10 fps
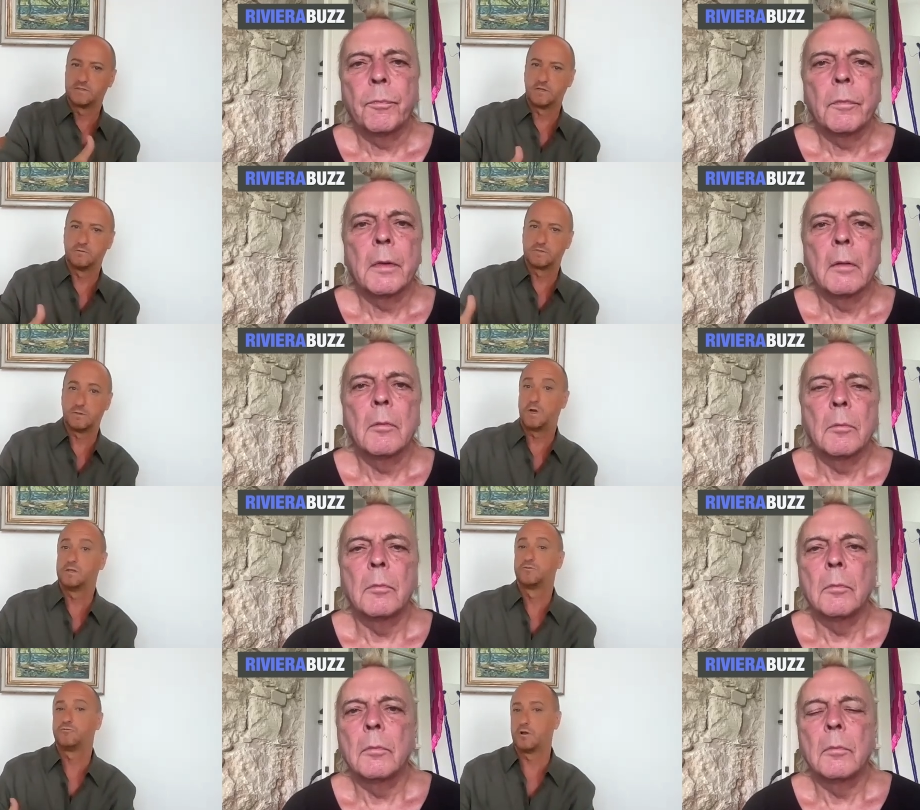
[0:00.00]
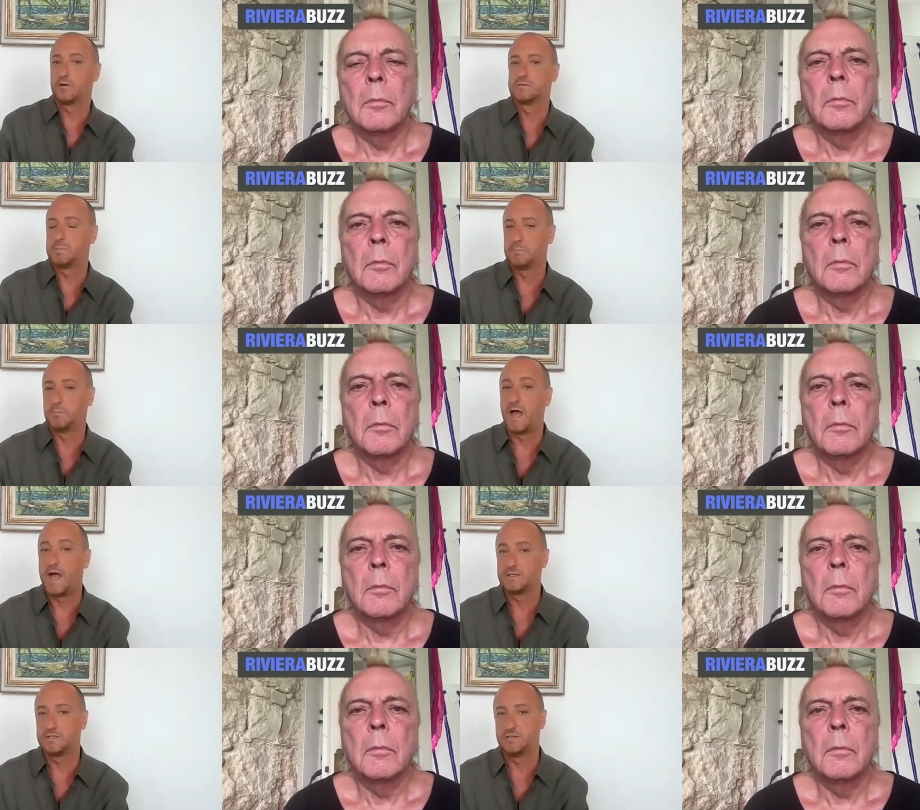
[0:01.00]
Speaker 1: stones and what struggles people
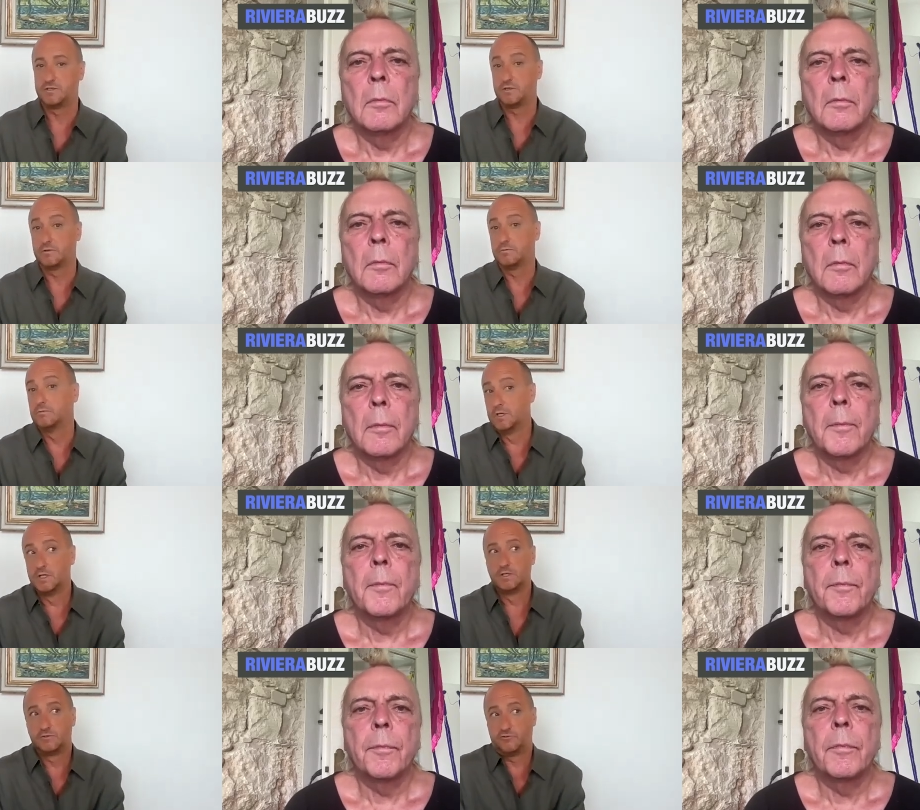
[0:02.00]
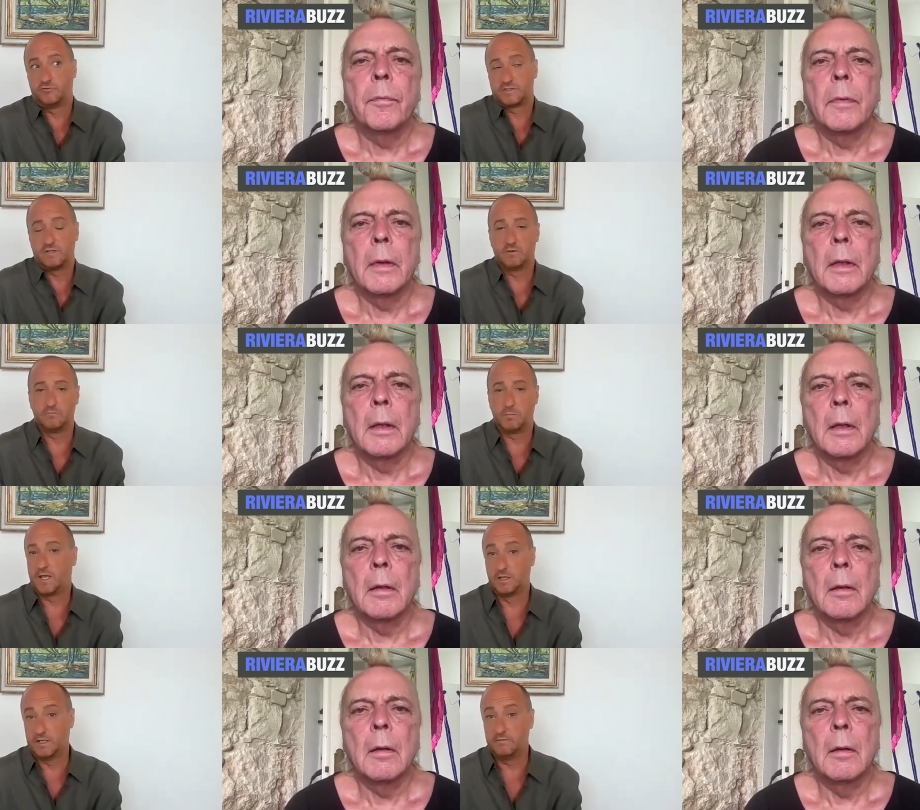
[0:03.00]
had to do to just even make a
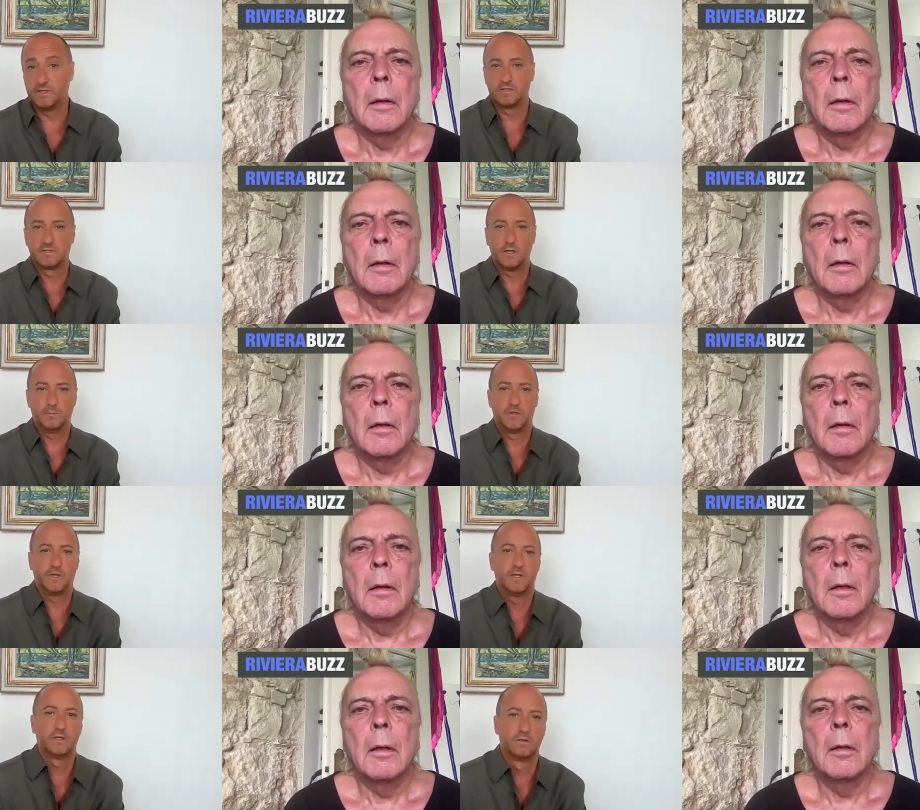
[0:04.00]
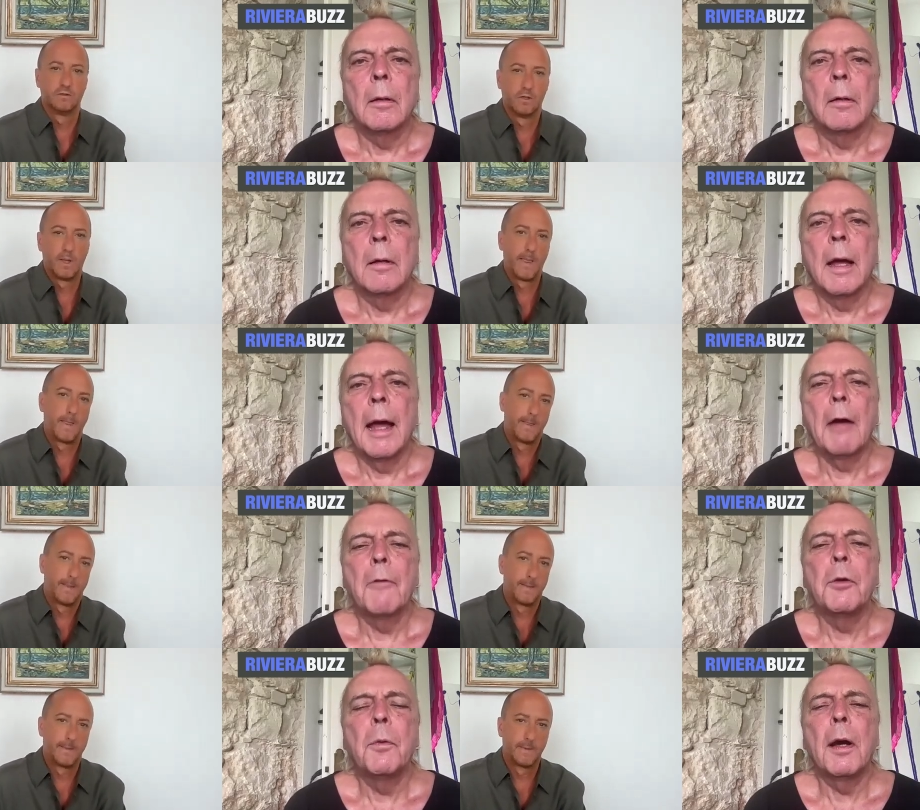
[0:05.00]
living type of thing.
Speaker 2: Have
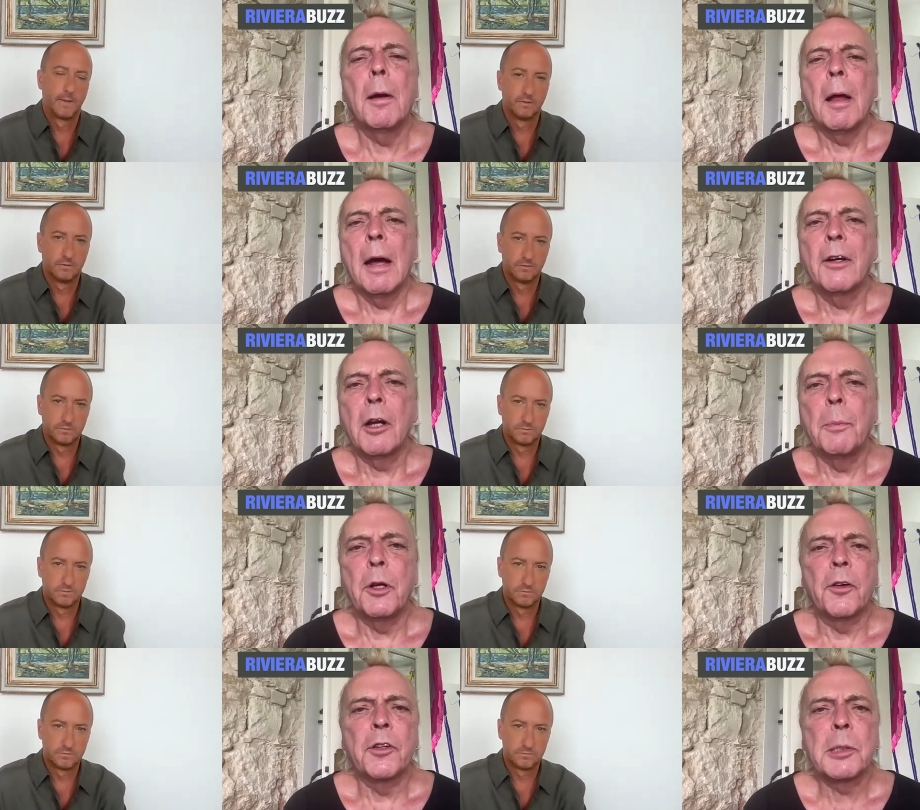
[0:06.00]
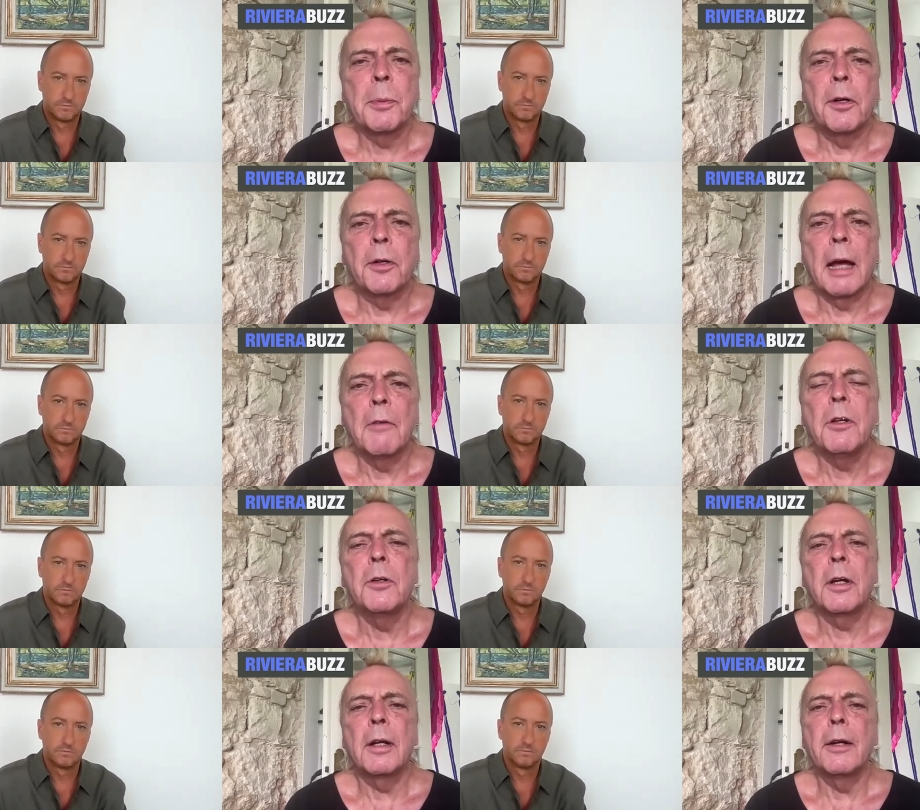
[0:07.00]
you? Uh, I'm going to put you on the spot. Have you
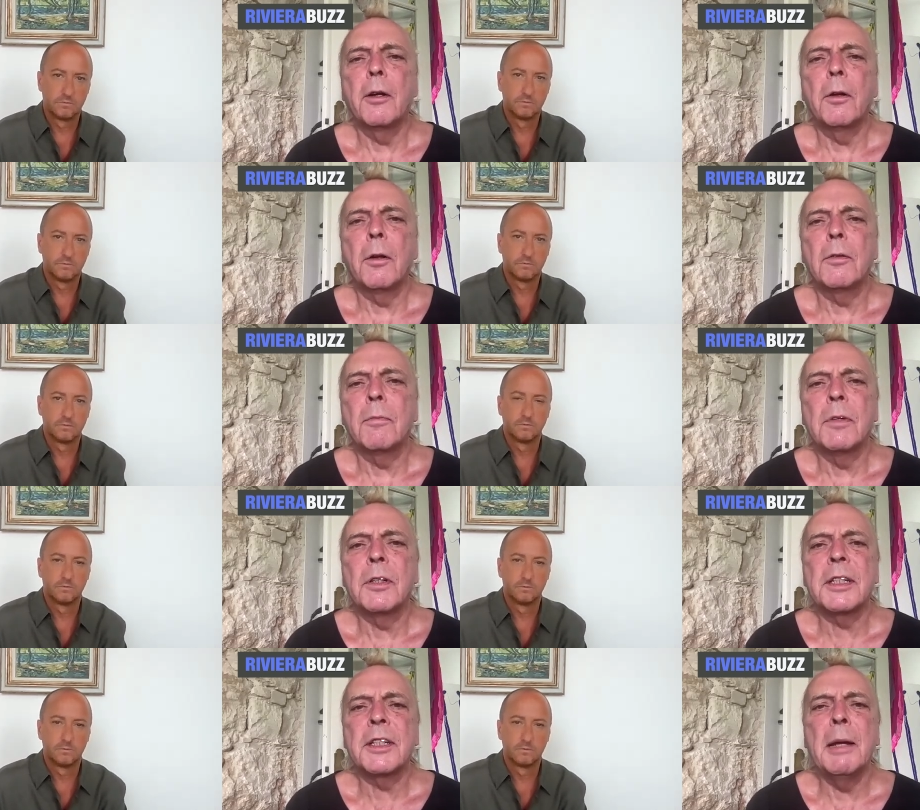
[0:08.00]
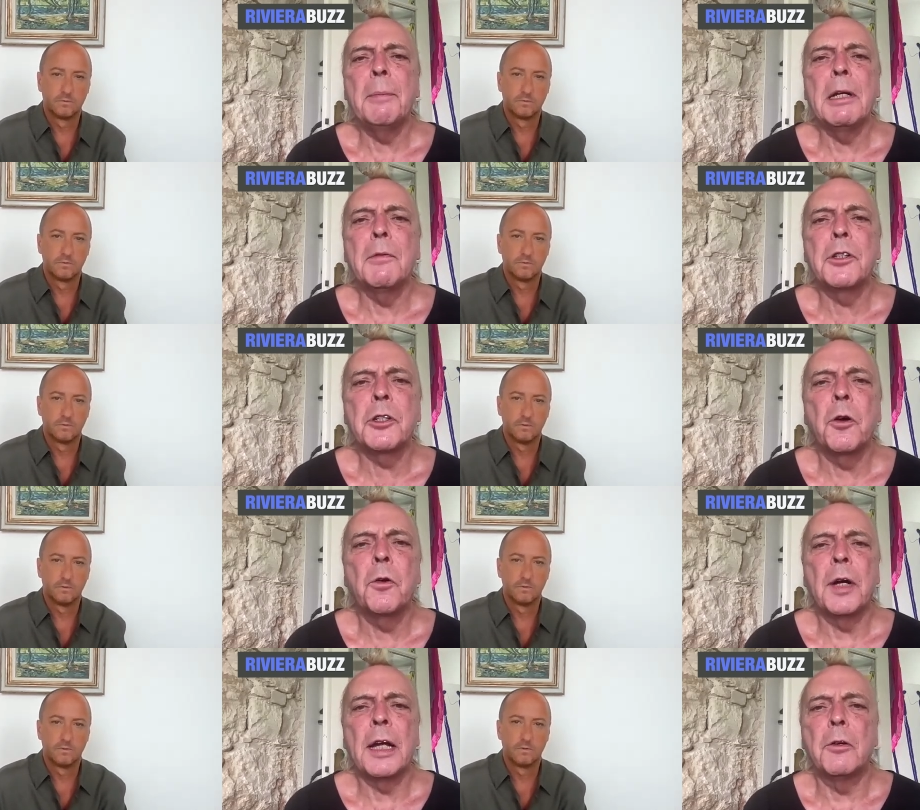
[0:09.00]
got a little snippet of a
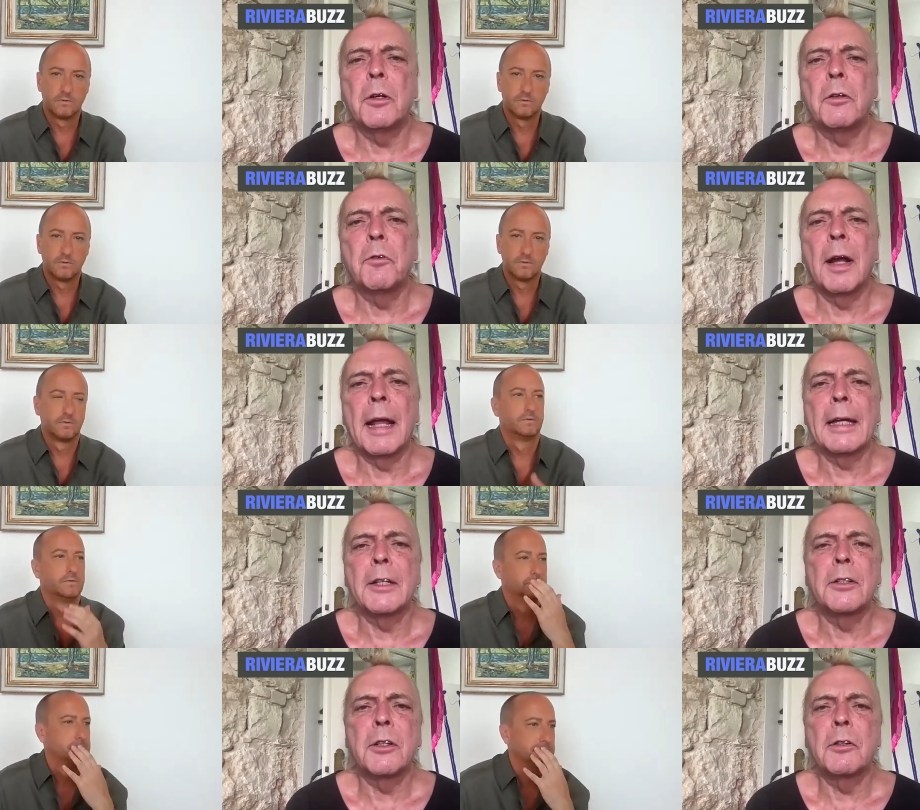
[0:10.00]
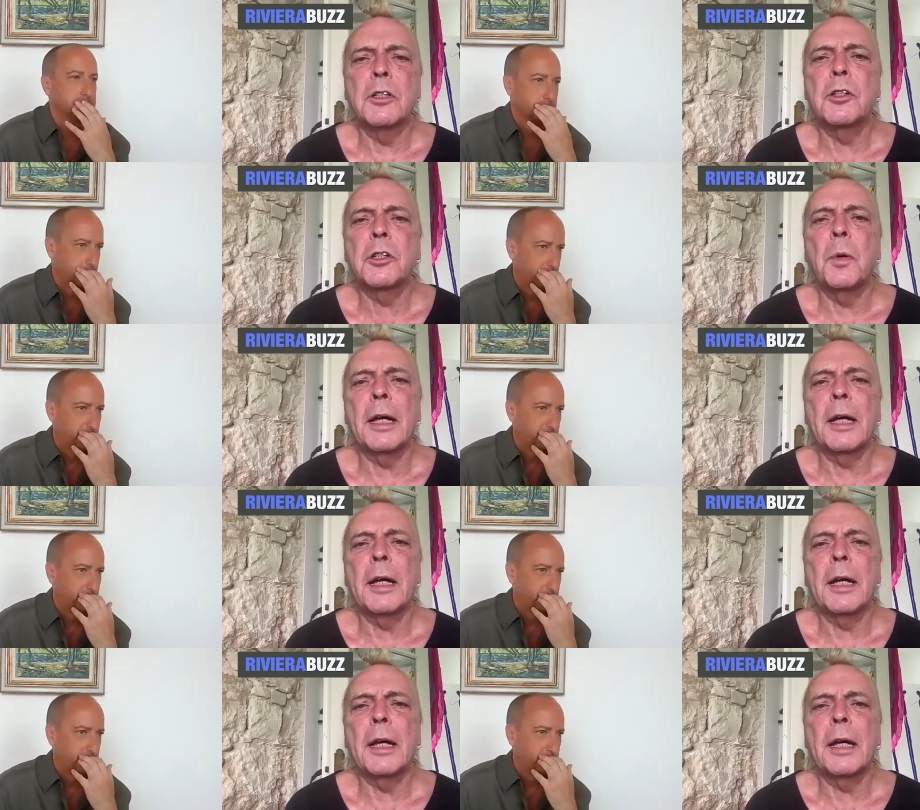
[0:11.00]
story you could relate to just